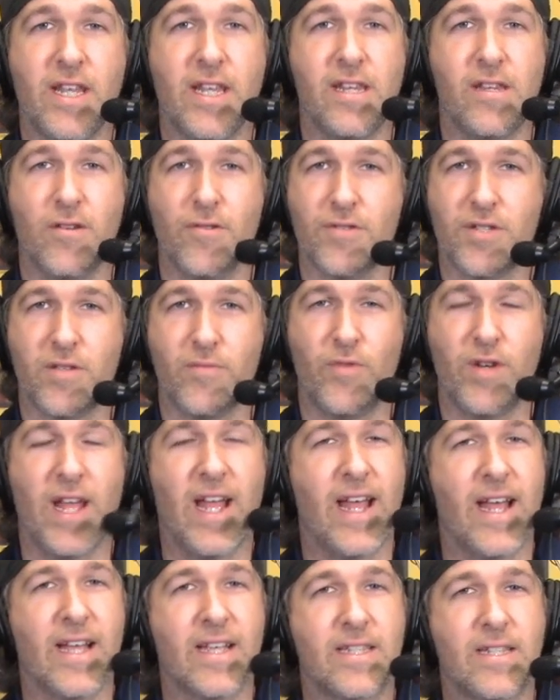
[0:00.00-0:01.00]
You know, someone
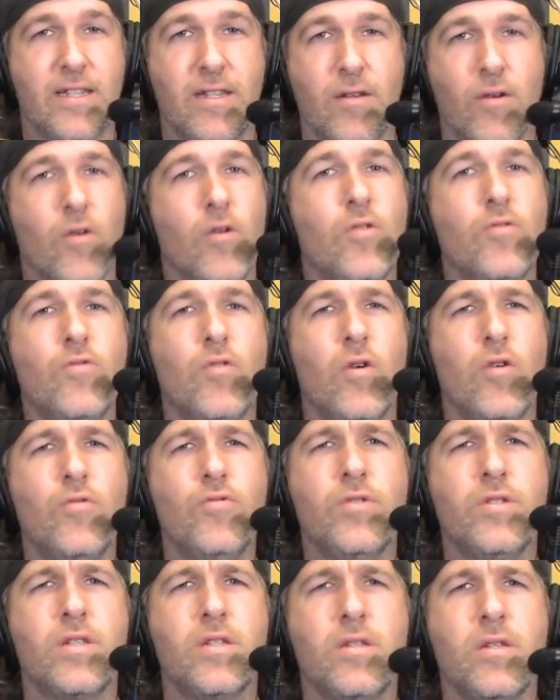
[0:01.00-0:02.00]
asked, you know, who
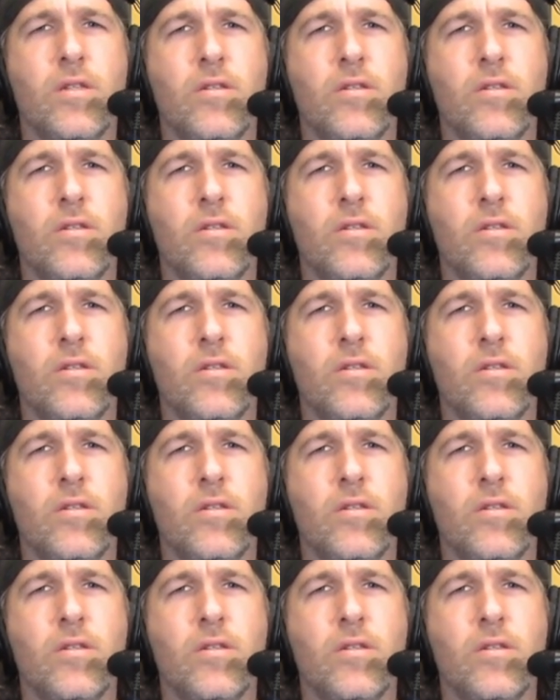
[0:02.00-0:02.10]
who's